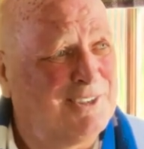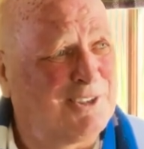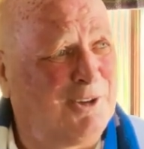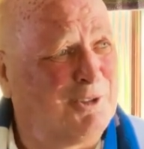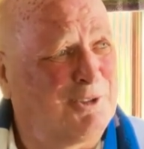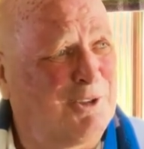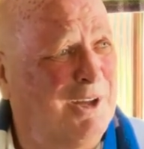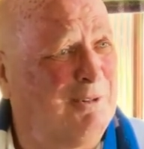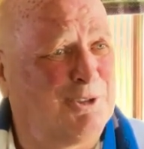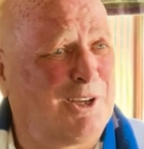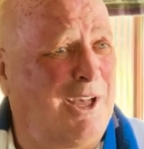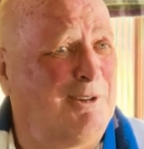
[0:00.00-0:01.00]
So yeah. it
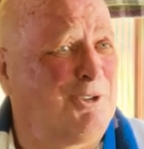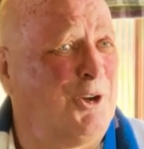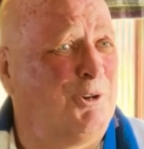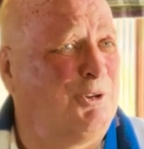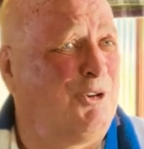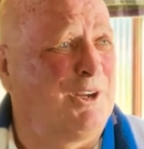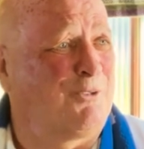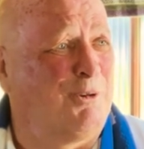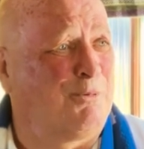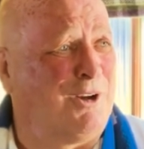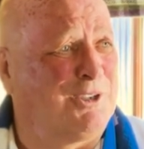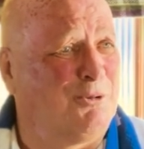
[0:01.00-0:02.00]
was like two drinks for the
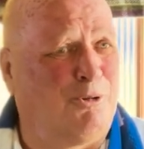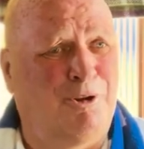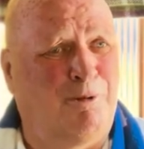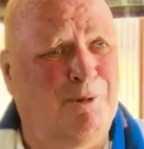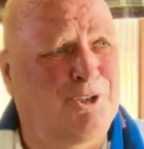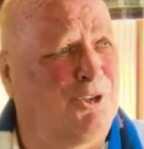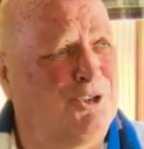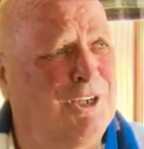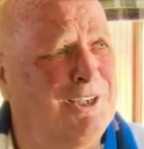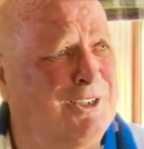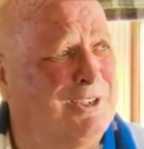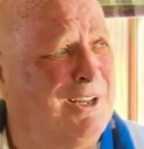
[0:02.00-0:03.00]
price of one, and Mr
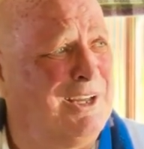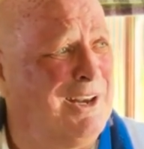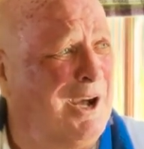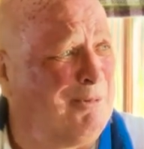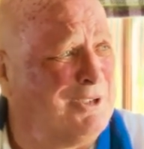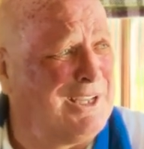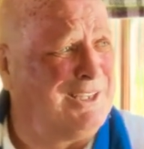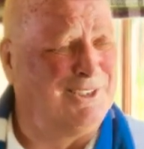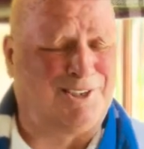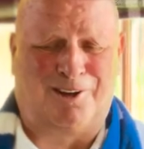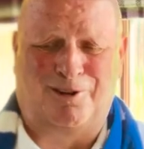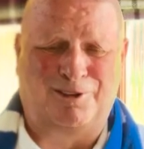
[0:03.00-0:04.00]
G's in, in Aberdeen.
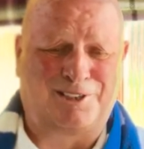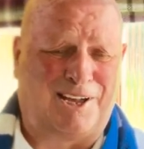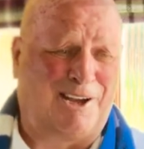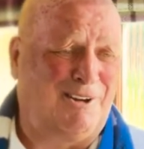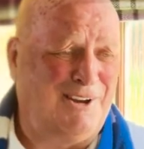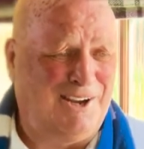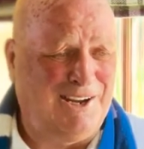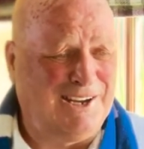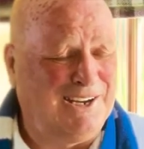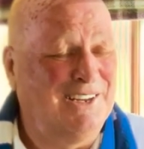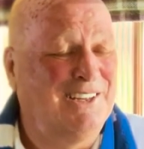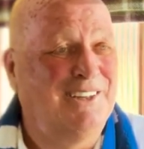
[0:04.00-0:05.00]
so it was like,
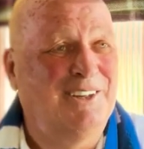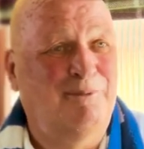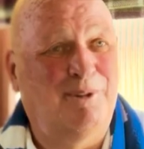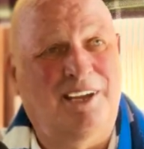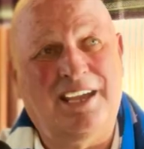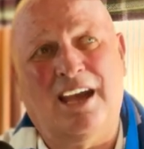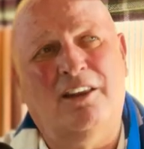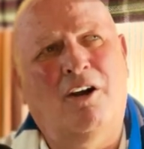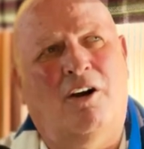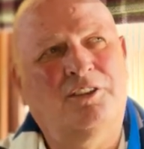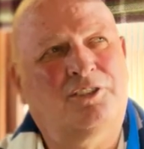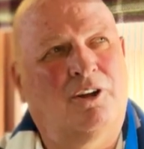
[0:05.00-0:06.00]
hey, hey. But yeah,
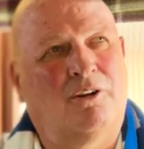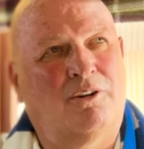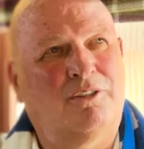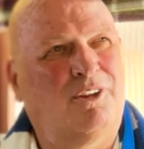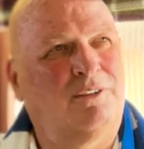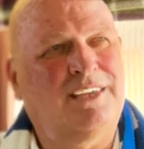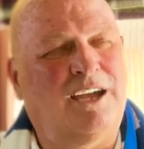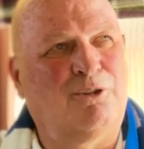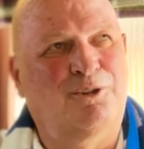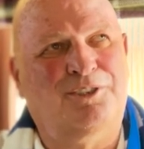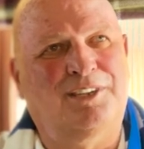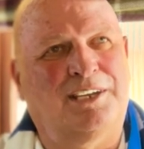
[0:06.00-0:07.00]
no. So yeah,
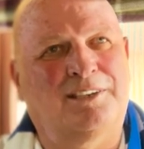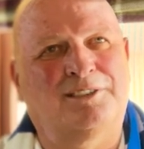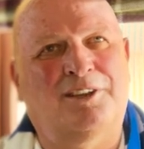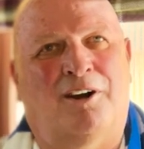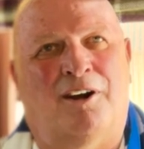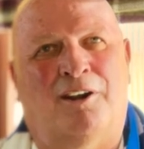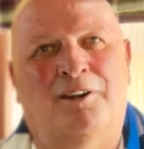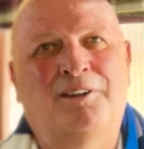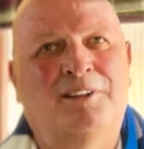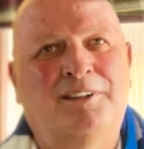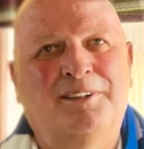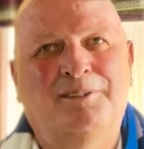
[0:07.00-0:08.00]
those things are
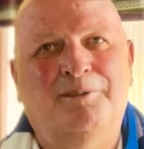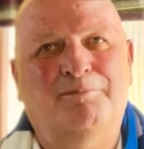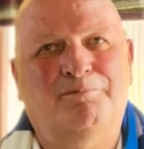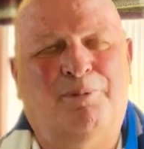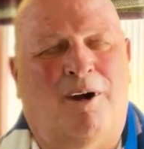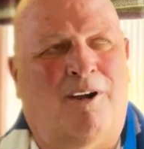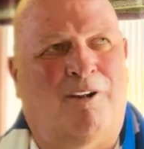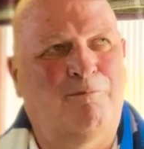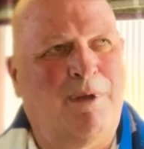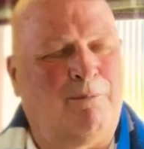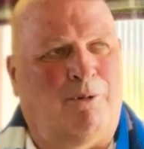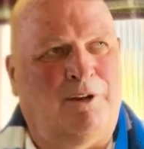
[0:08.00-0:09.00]
part of
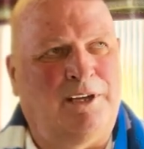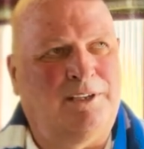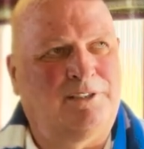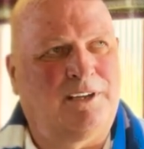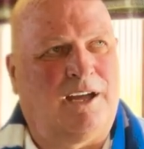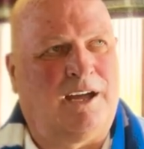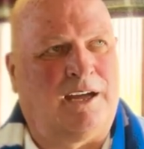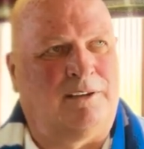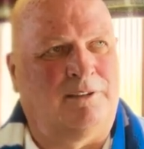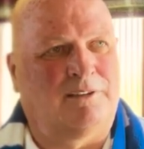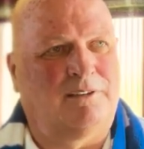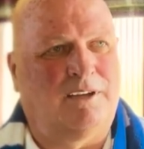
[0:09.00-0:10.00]
memories.
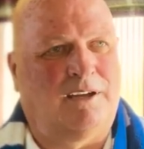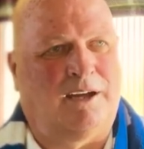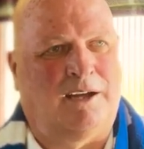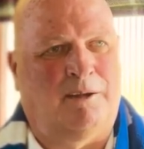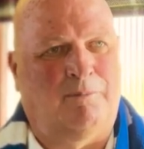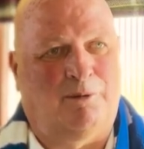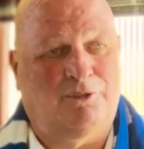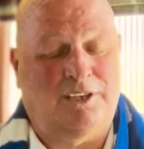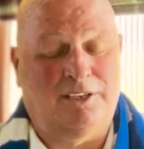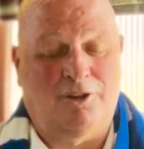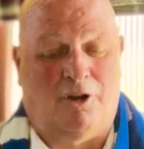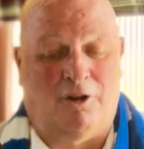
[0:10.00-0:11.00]
And yes. um, I was
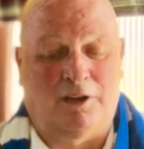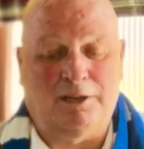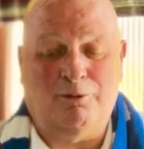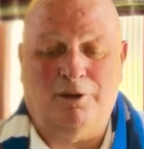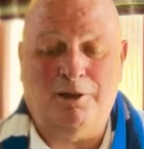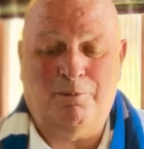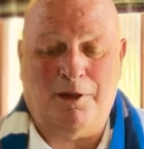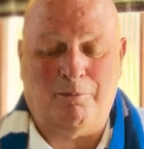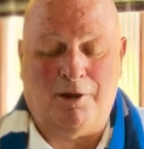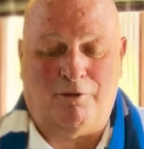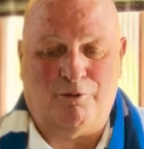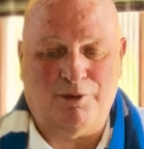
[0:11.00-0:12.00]
saying to Ollie when he picked
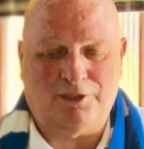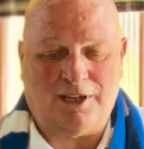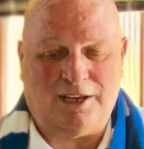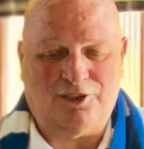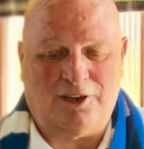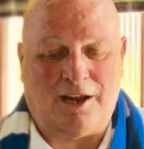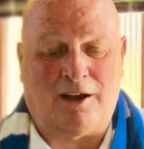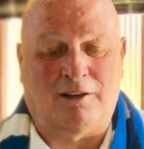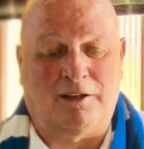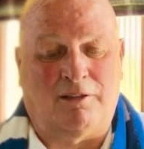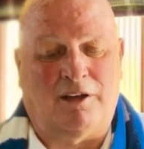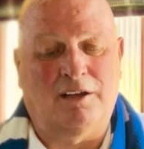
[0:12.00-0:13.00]
me up from the station
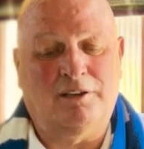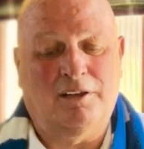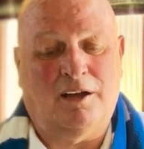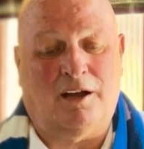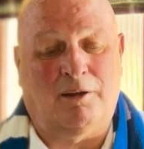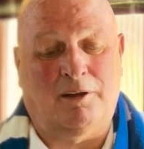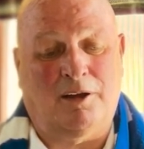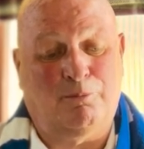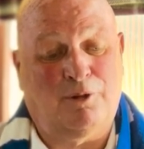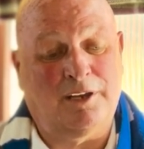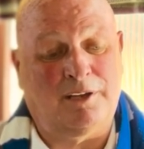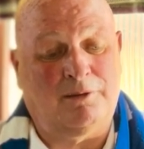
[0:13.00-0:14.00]
earlier that I, I,
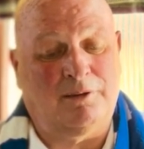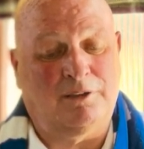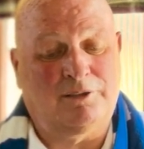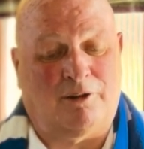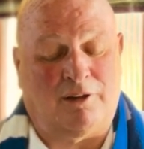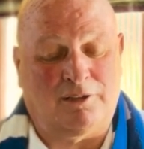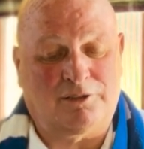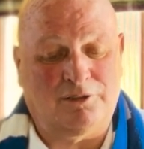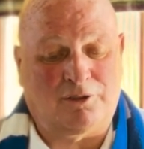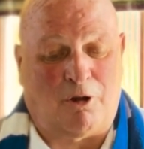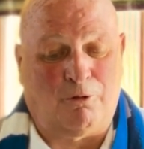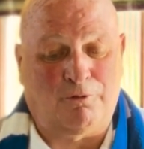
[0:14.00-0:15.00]
played in Sir
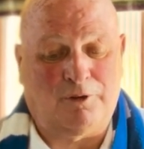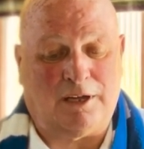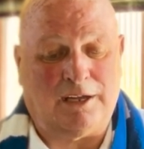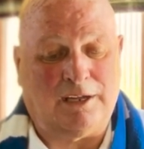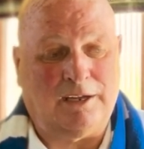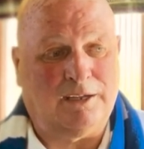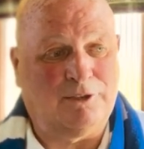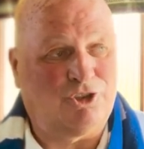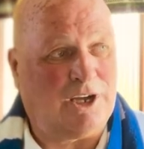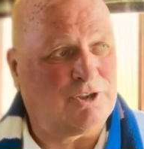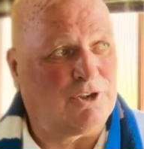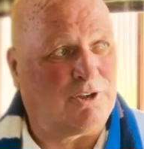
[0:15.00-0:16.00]
Alex's golf day in
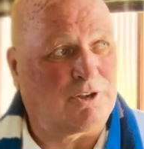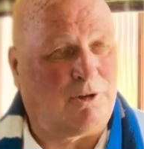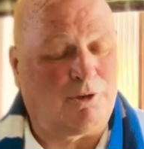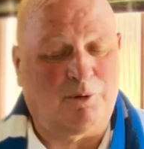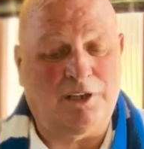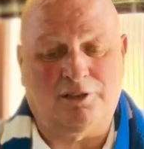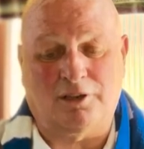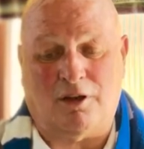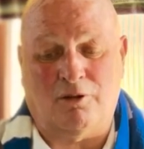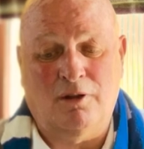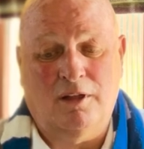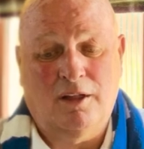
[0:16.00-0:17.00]
Cheshire a couple of weeks
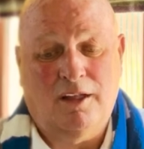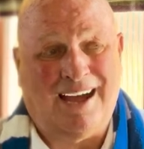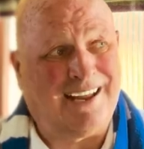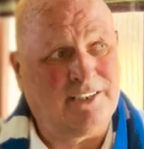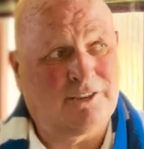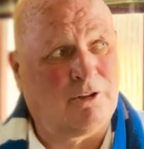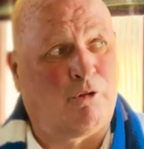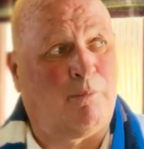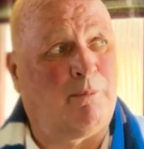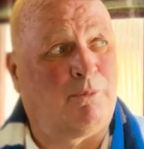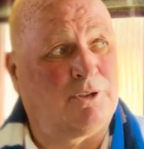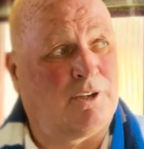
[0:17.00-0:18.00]
ago, and he still
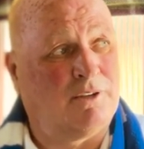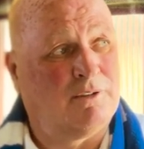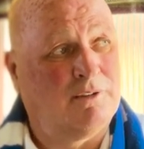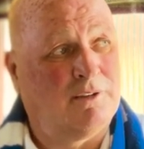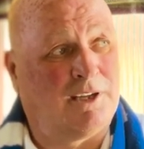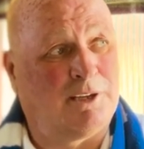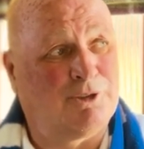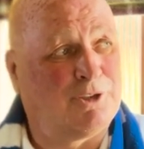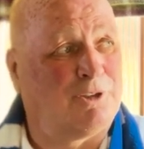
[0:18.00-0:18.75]
remembers it. And he was mm.